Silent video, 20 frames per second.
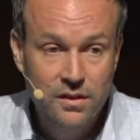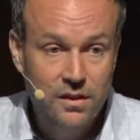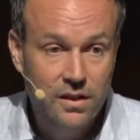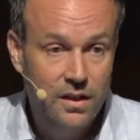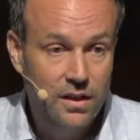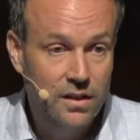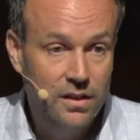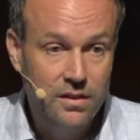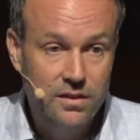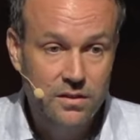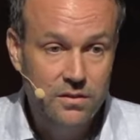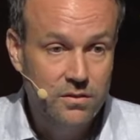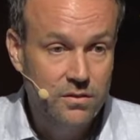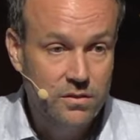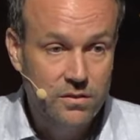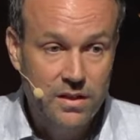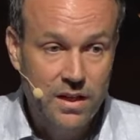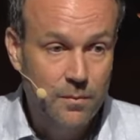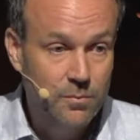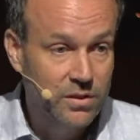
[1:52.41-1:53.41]
and you
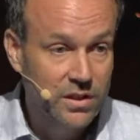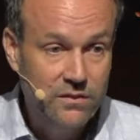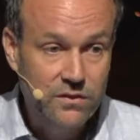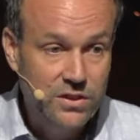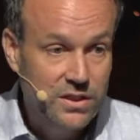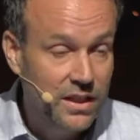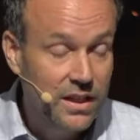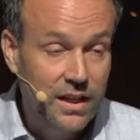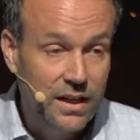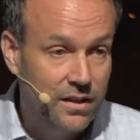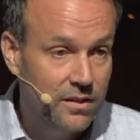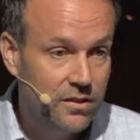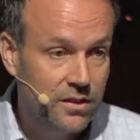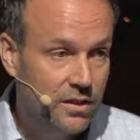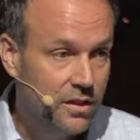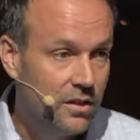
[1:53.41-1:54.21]
can't believe you did it, you